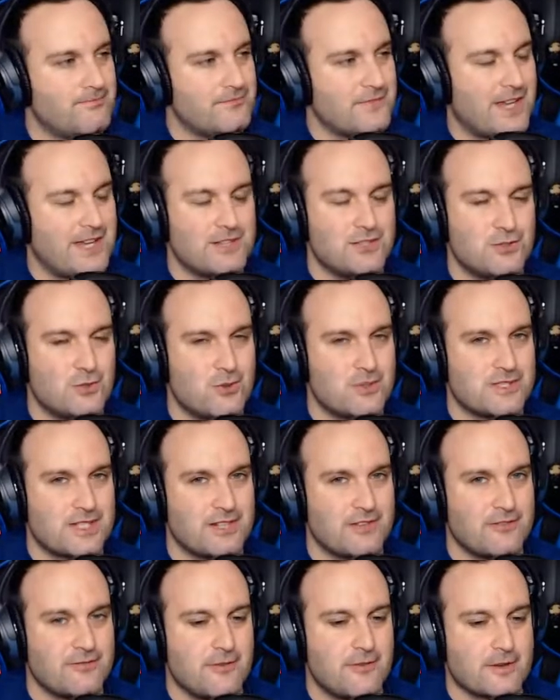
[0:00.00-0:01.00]
I knew I was
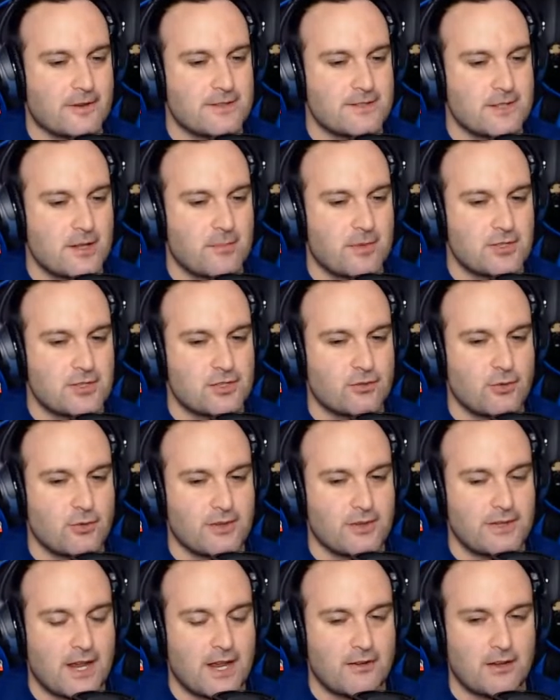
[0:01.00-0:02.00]
going to fuck this up. I should have
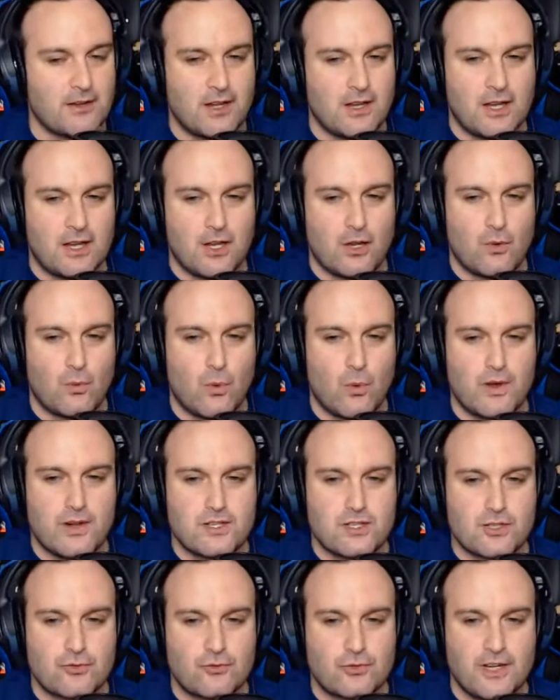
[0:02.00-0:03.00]
wrote down. What
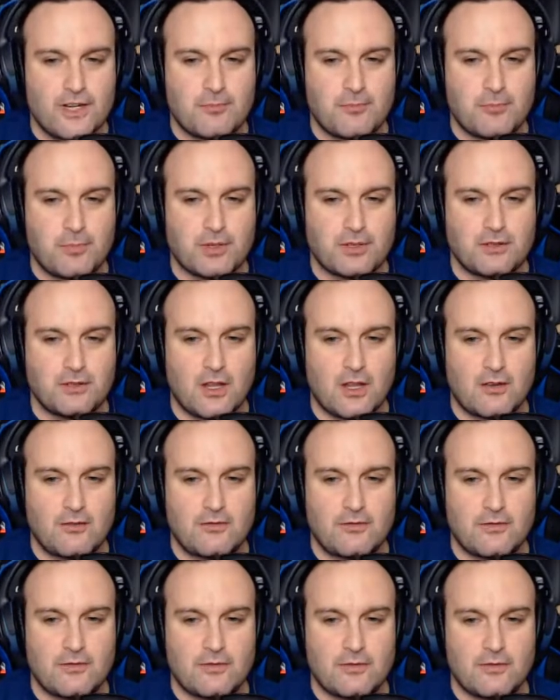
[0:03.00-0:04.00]
is grief but
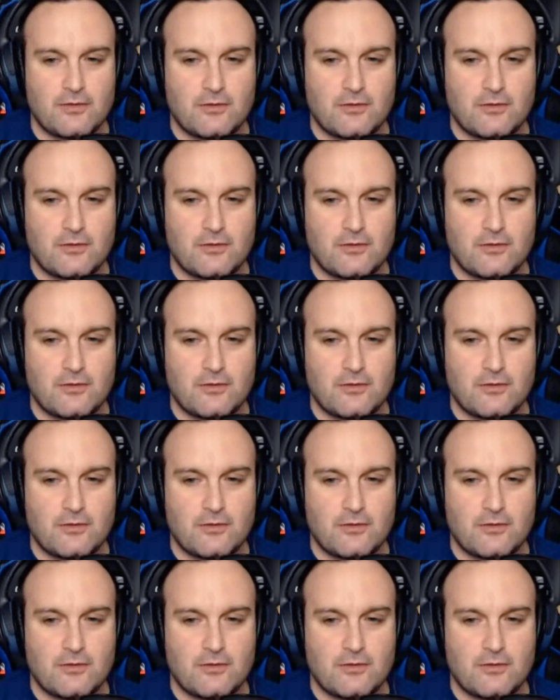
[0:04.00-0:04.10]
love,